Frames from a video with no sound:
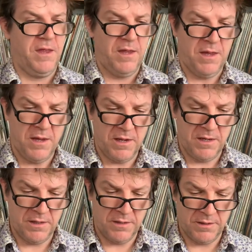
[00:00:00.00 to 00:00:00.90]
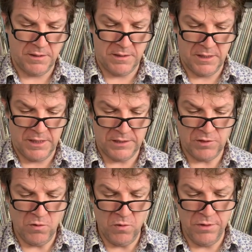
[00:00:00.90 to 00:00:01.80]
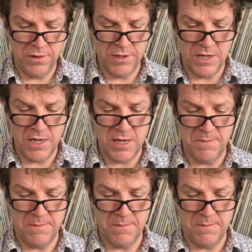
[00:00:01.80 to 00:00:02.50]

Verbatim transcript: and it's on the